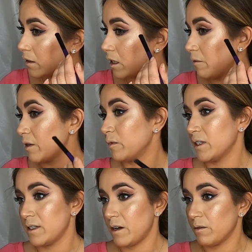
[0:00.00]
That way it
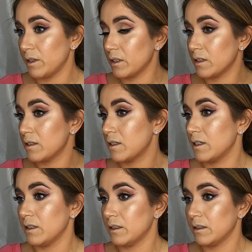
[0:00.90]
blends out with the
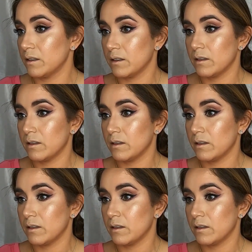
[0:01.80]
concealer.